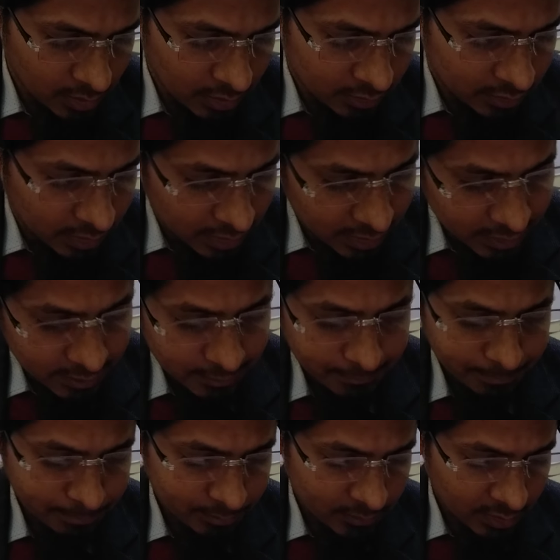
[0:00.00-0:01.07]
Thus,
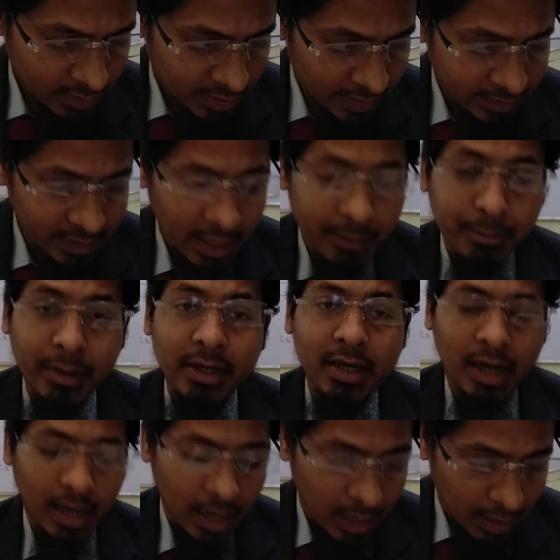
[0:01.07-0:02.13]
it can
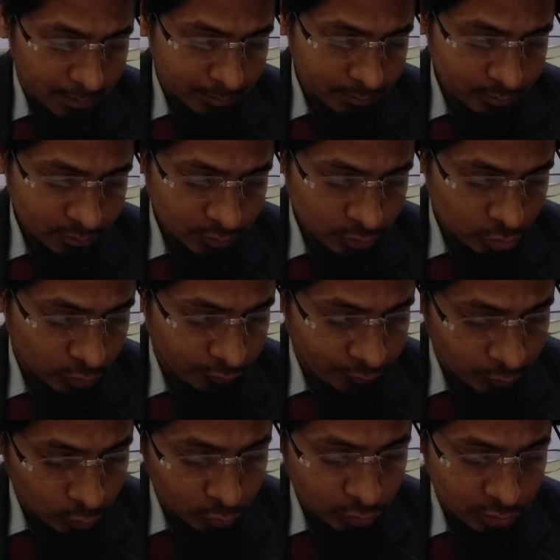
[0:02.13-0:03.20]
bring harm to
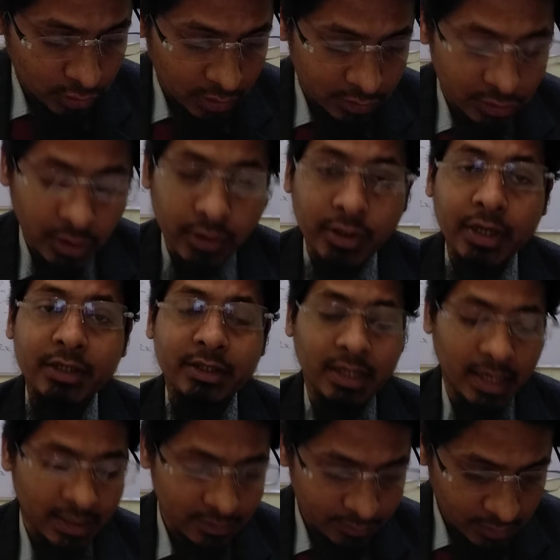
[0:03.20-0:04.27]
future generation
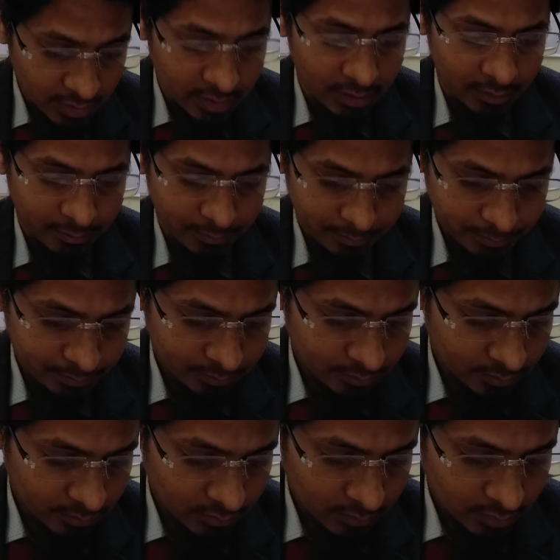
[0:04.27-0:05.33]
as well.
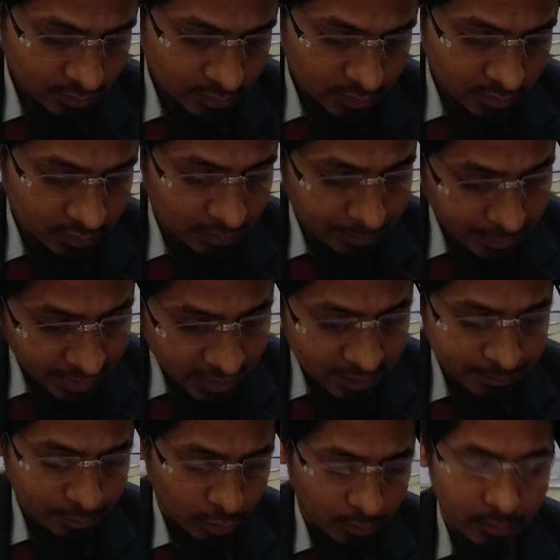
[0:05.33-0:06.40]
The
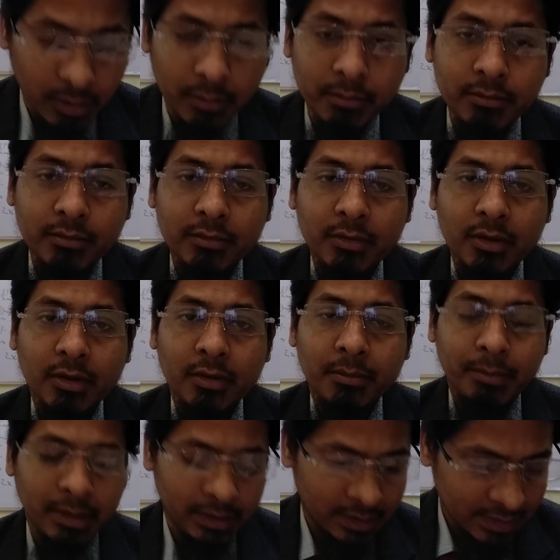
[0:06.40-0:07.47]
biggest problem
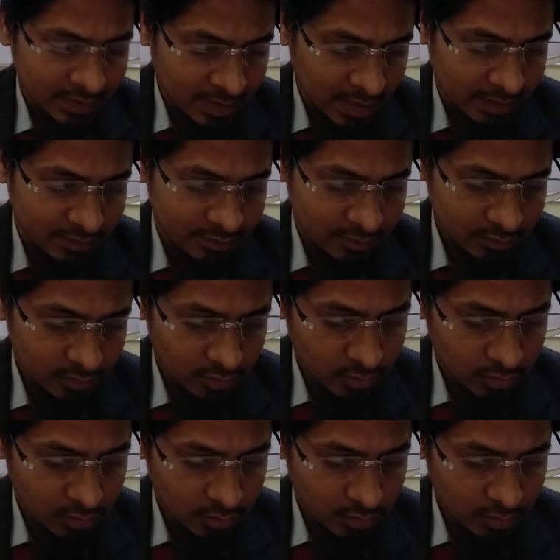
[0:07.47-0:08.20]
being discussed